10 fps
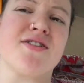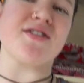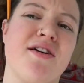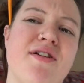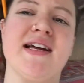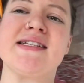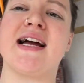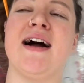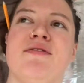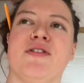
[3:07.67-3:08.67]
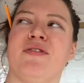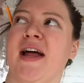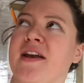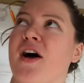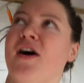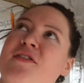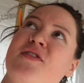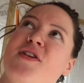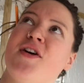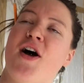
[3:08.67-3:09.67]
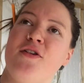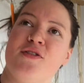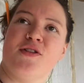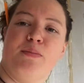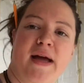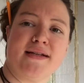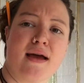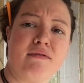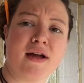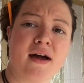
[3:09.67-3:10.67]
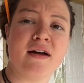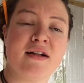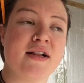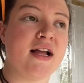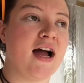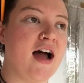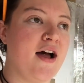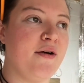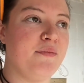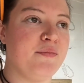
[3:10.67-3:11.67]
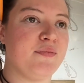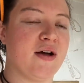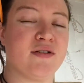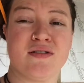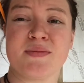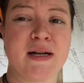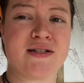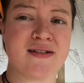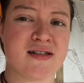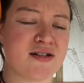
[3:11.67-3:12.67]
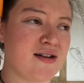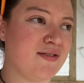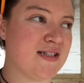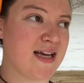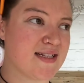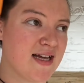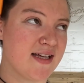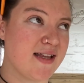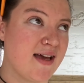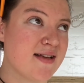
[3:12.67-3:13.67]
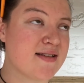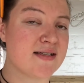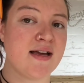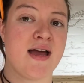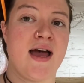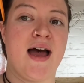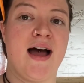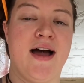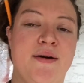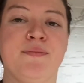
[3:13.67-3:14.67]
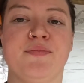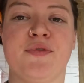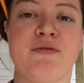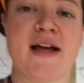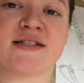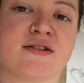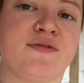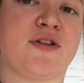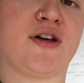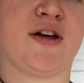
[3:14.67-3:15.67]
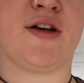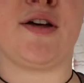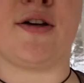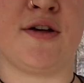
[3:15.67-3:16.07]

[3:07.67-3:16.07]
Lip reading: just so nice to have a vent over the bed area, and especially on such lovely days like this. The rest of the